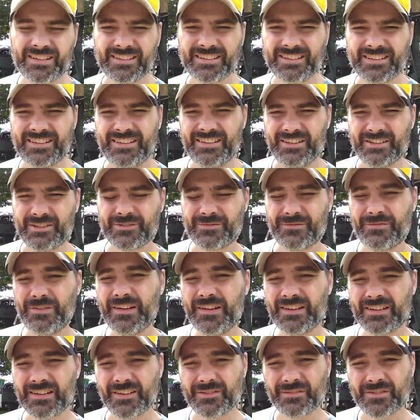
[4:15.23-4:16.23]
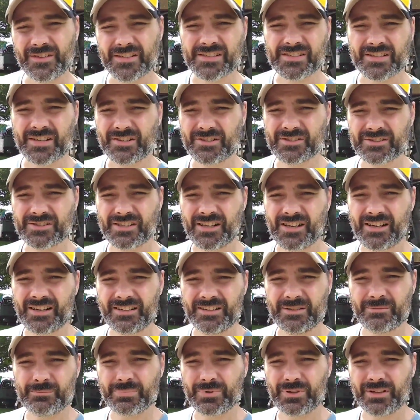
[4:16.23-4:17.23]
linear feet of this hose line
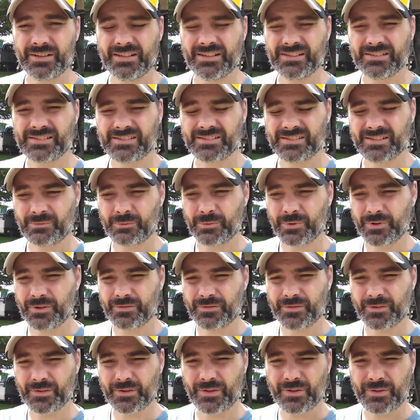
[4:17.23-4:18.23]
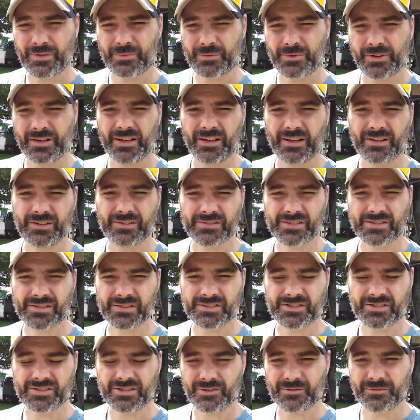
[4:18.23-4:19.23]
in place with three
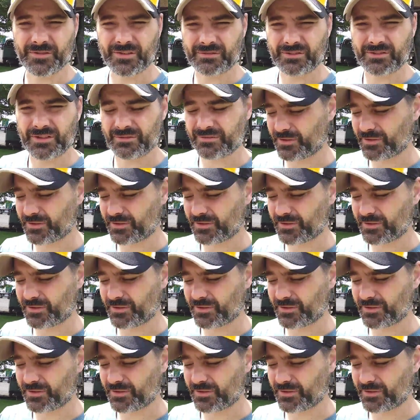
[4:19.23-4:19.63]
hoses, so 50